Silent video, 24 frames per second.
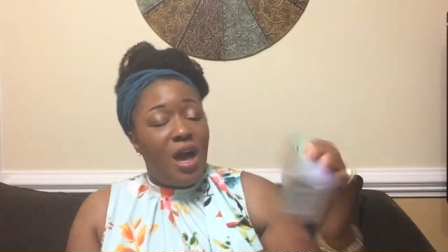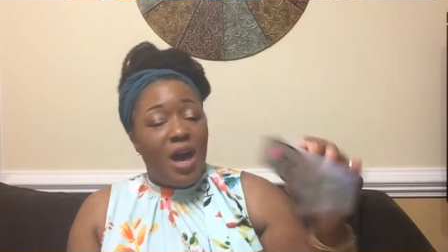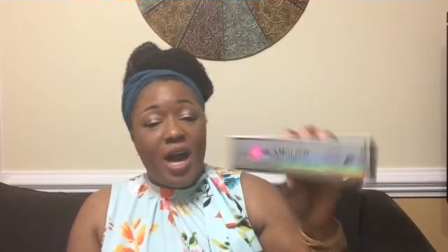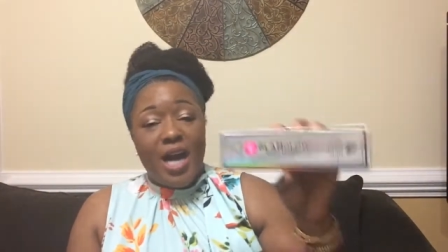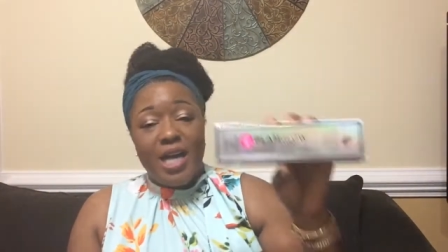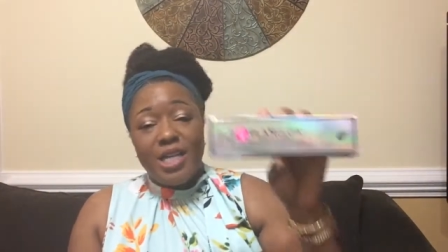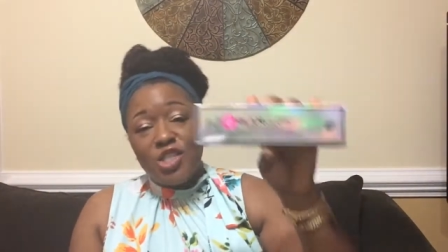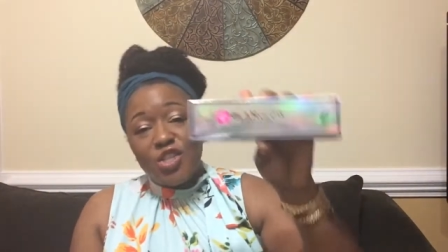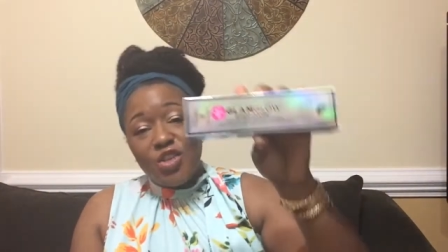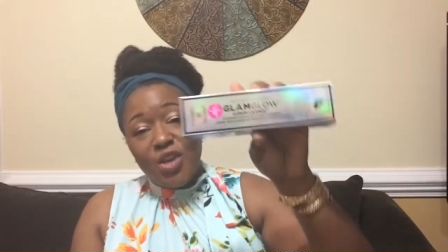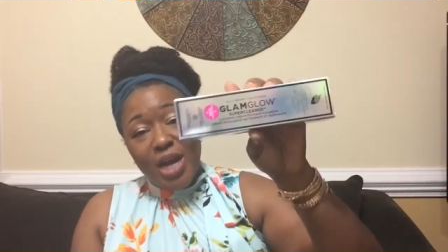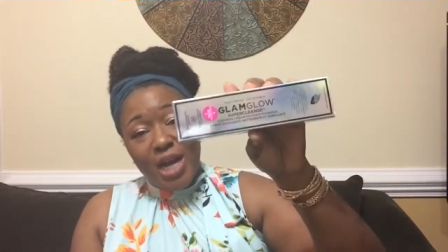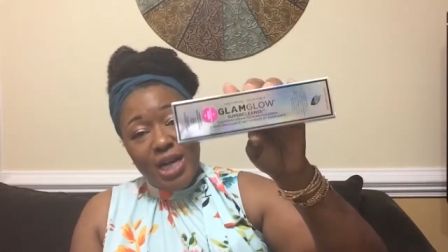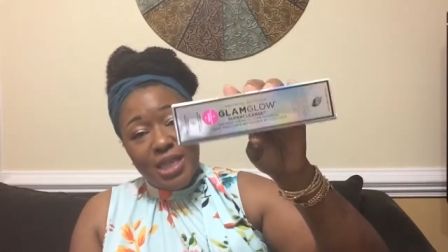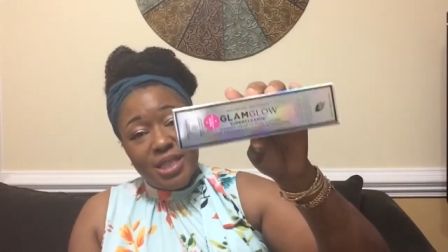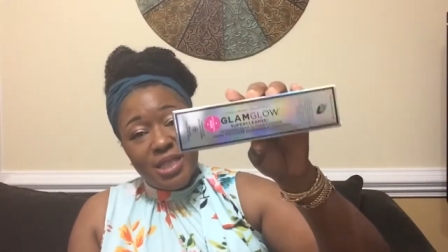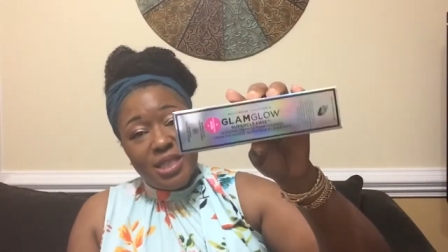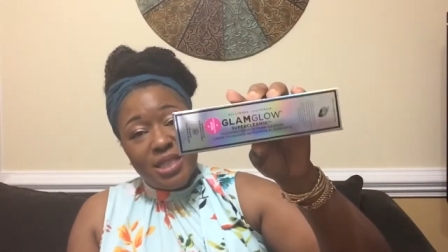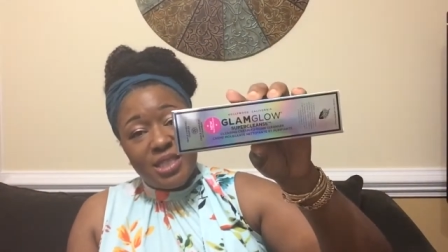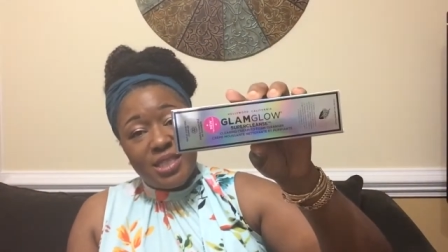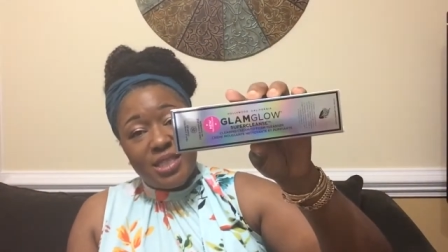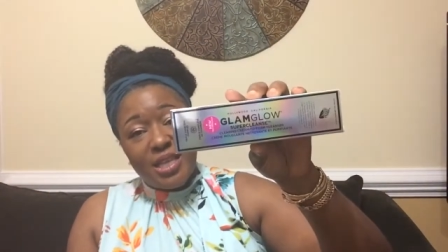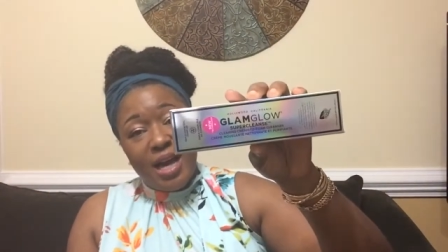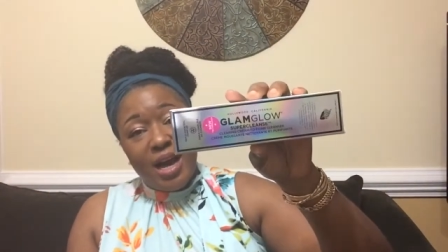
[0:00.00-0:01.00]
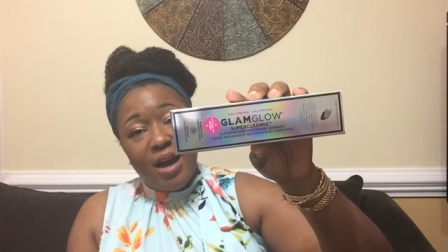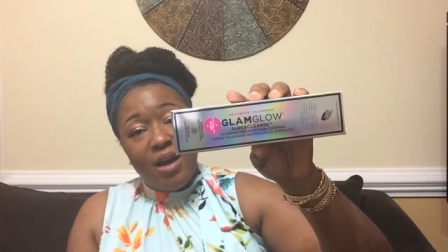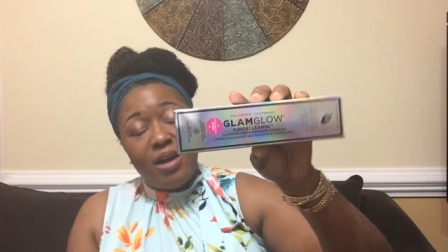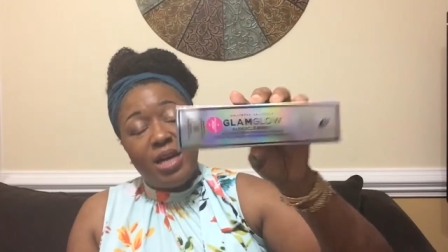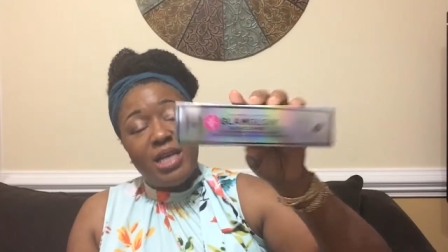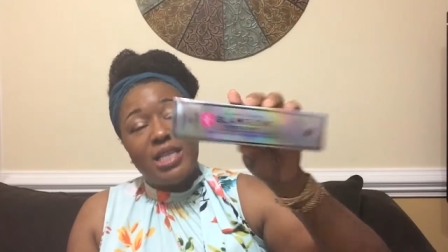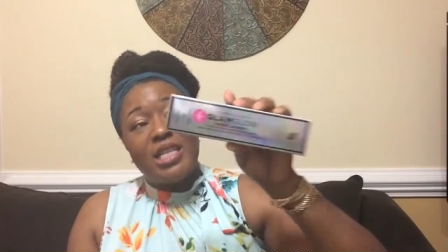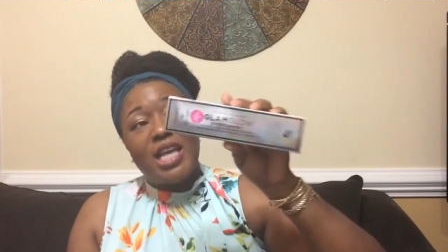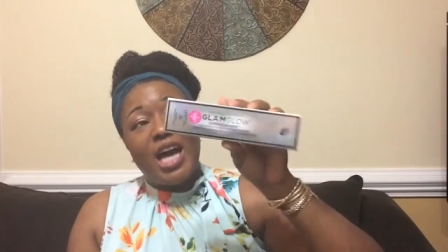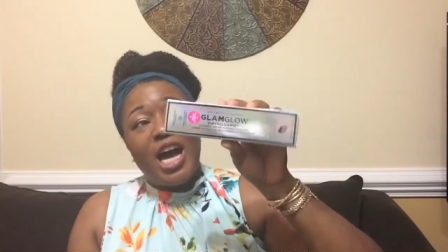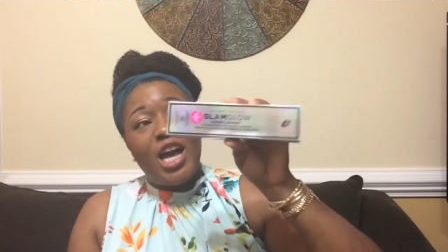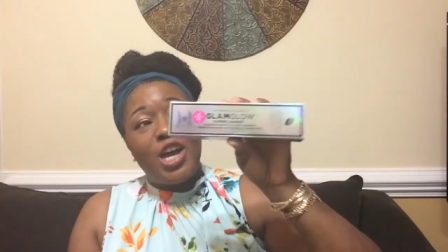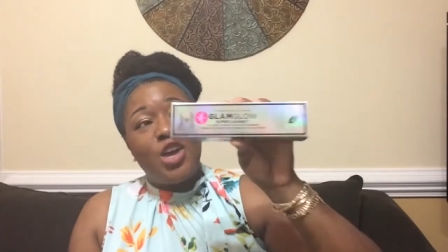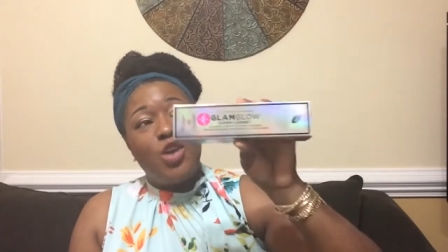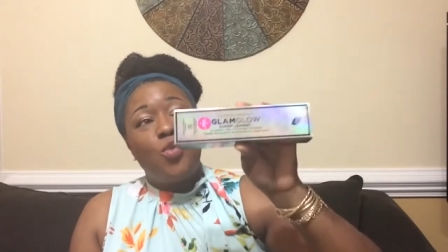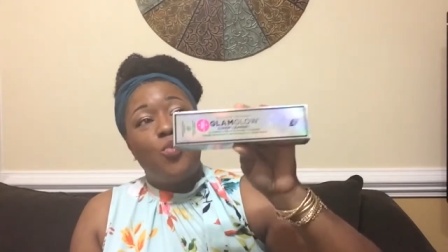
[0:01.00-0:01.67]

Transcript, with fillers: I tried this out and I